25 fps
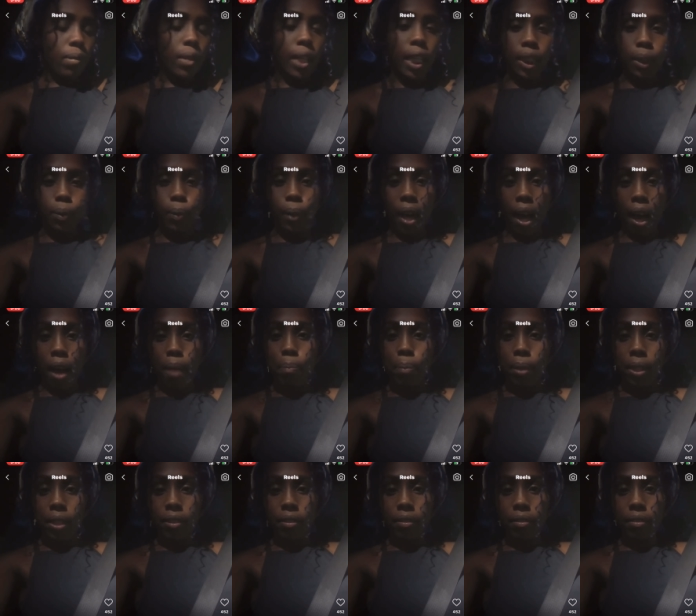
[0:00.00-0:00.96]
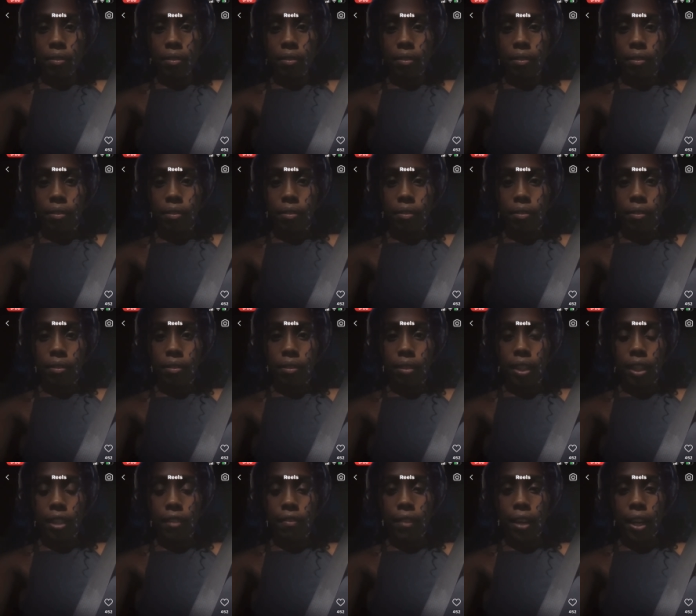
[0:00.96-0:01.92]
this would happen.
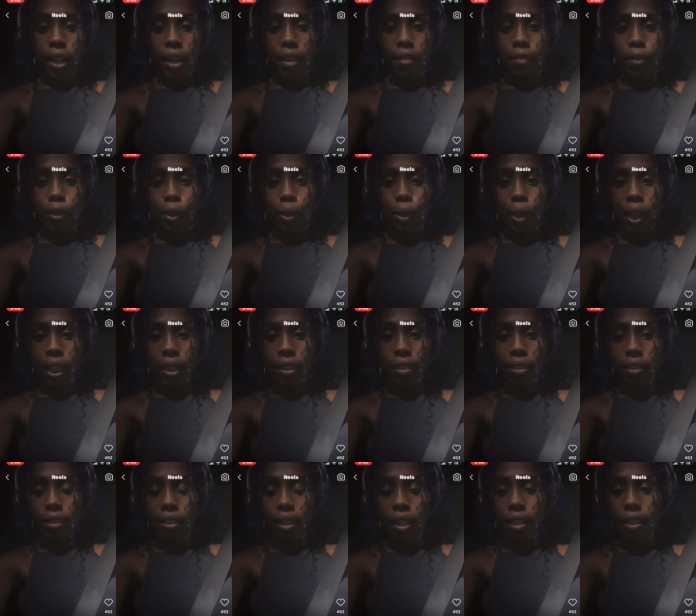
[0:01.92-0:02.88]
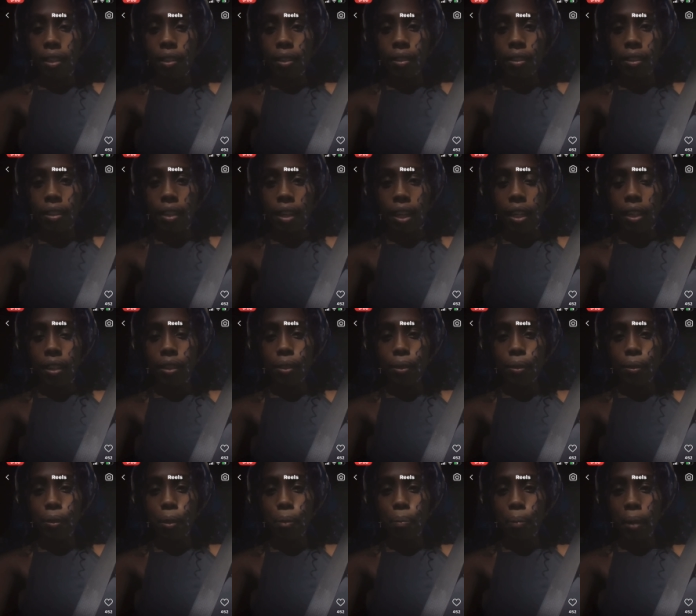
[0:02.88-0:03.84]
If I ever tried to tell, I
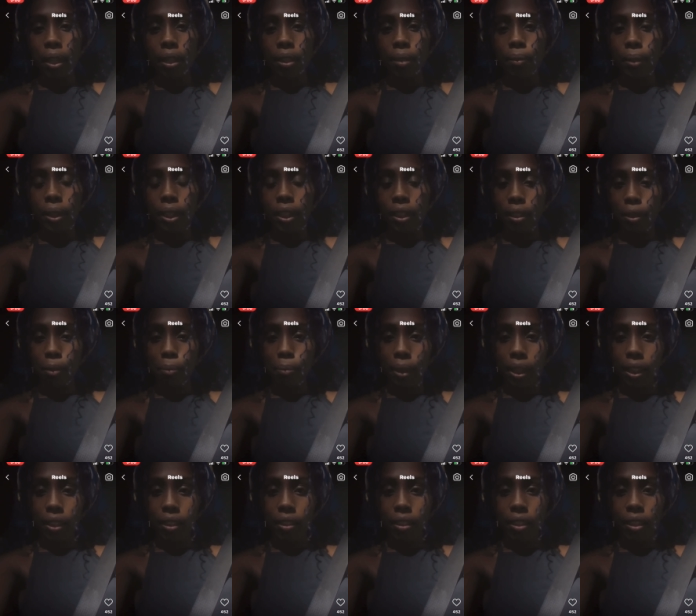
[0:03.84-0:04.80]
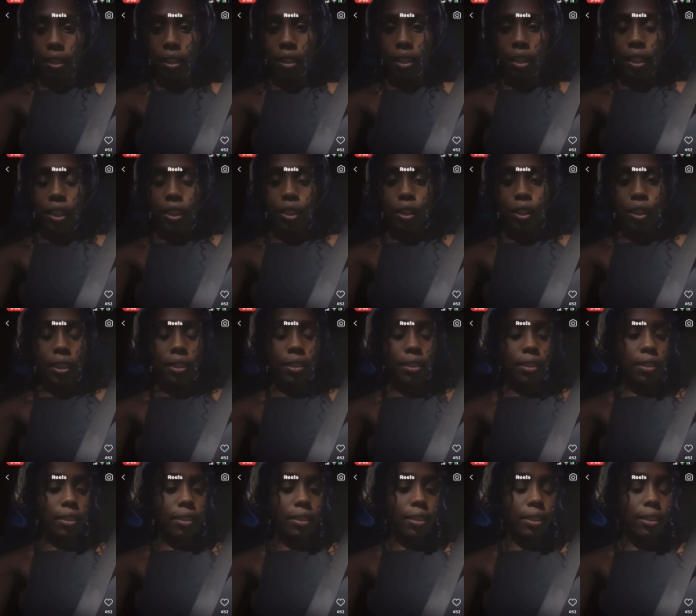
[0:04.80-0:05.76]
knew nobody would hear me.
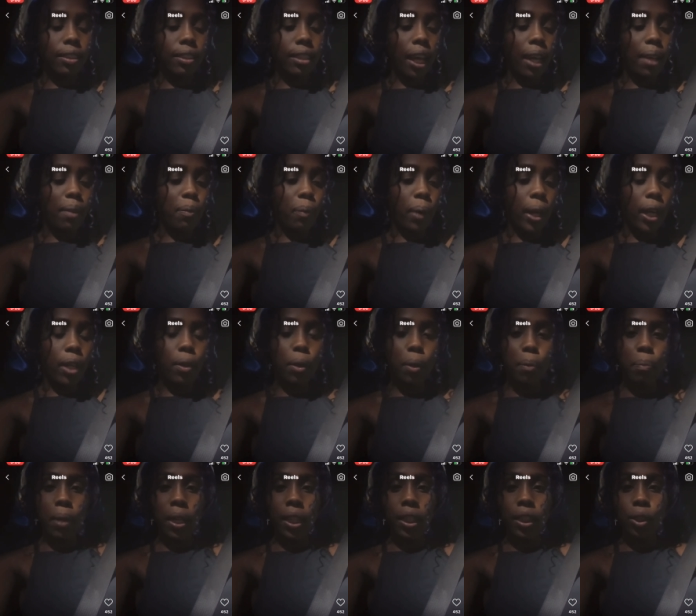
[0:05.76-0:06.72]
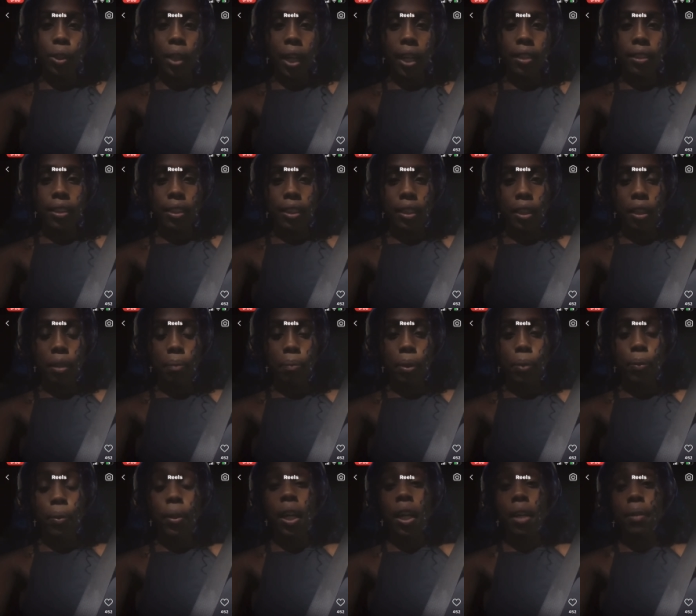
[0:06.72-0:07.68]
Just the same way nobody tried to hear
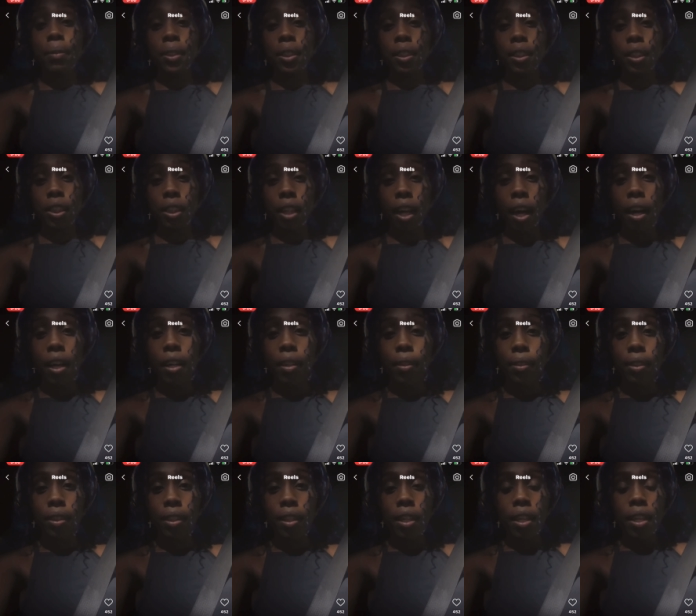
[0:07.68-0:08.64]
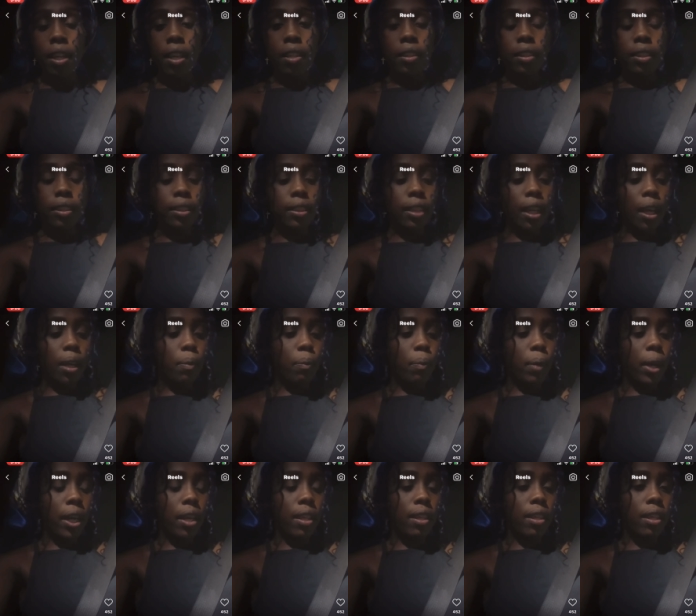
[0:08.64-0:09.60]
me when I was a child. The same
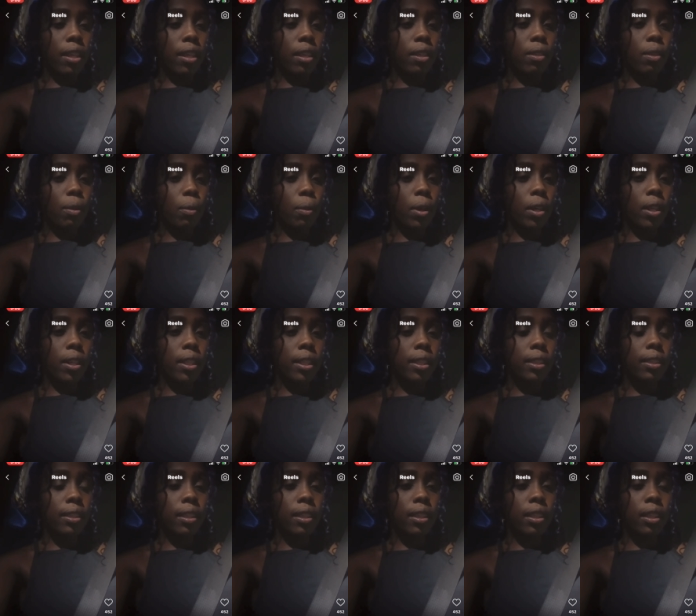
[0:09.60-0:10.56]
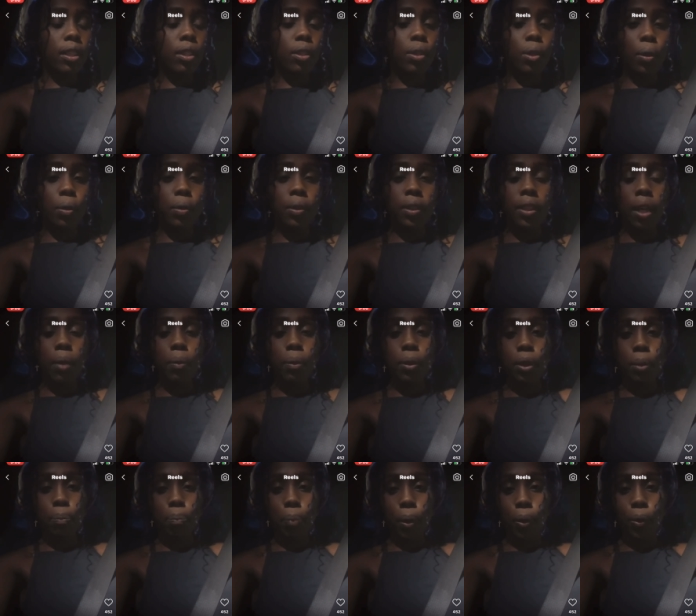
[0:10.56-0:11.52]
way the authorities and the adults that were
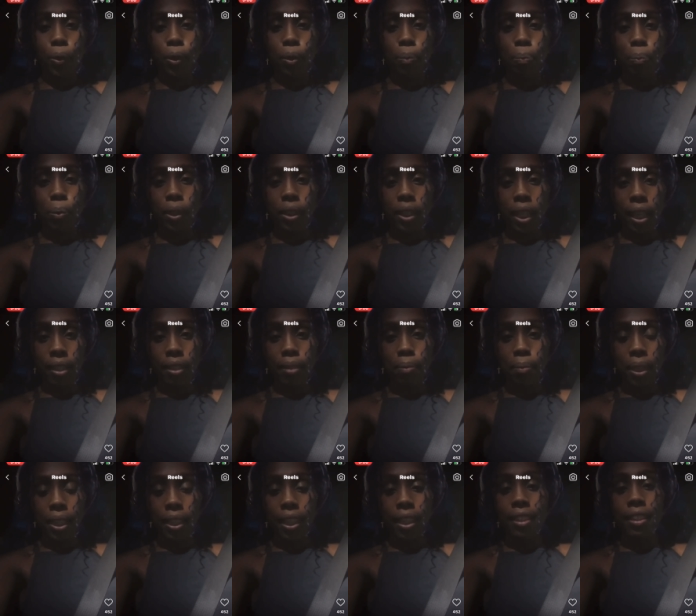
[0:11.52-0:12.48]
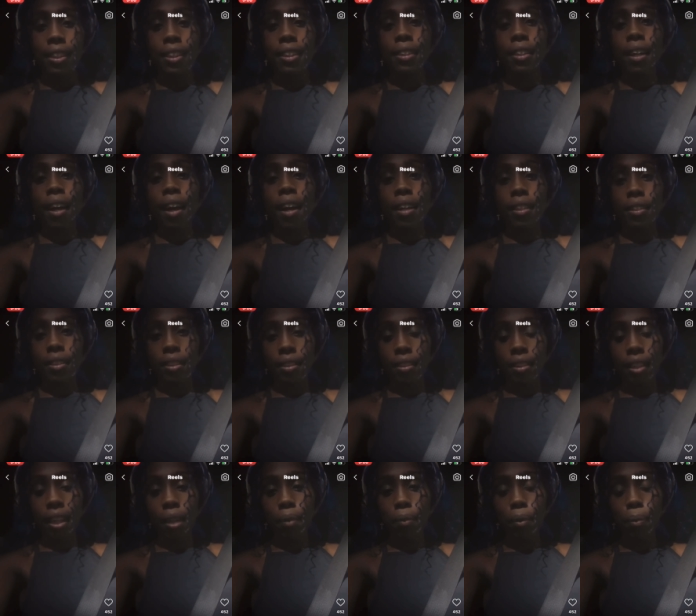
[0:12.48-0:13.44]
supposed to protect me, they did not.
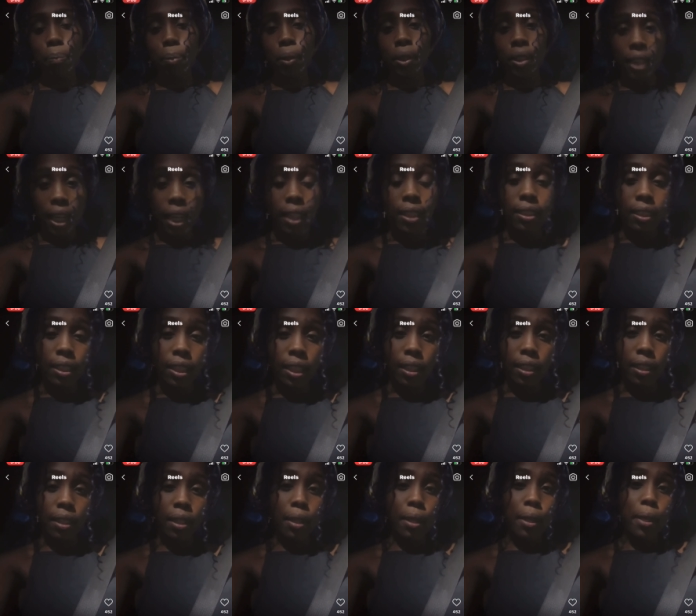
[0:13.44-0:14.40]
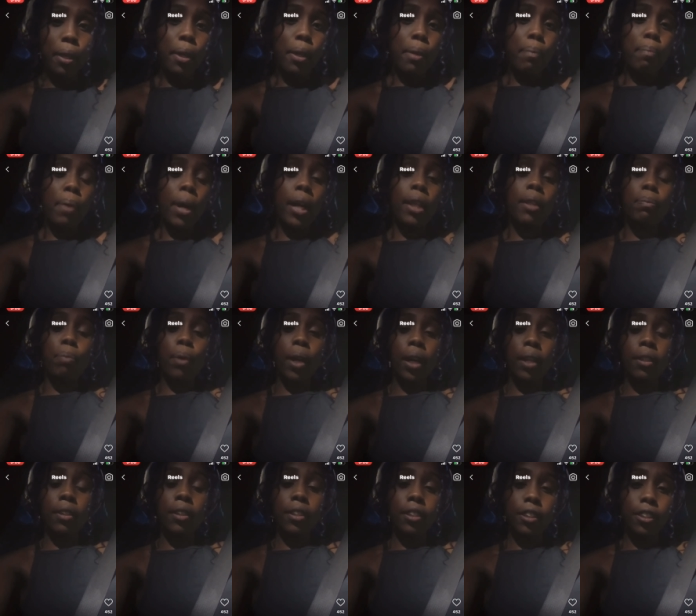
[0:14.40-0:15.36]
They were protected by the
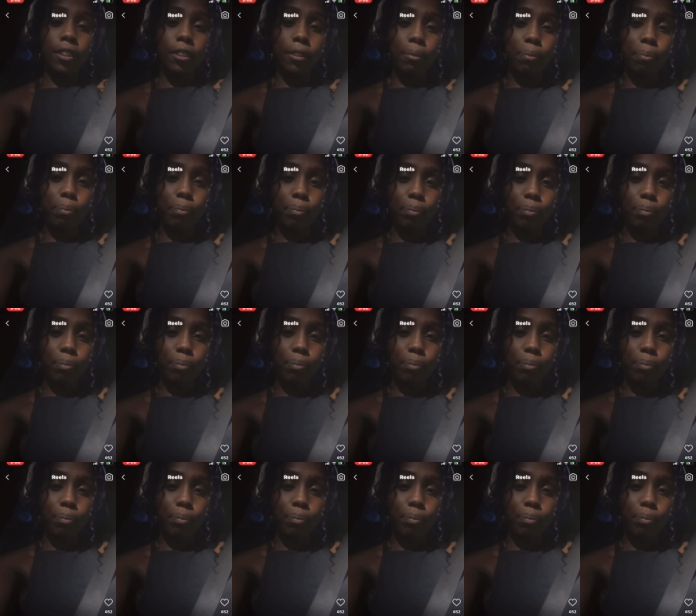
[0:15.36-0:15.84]
predators.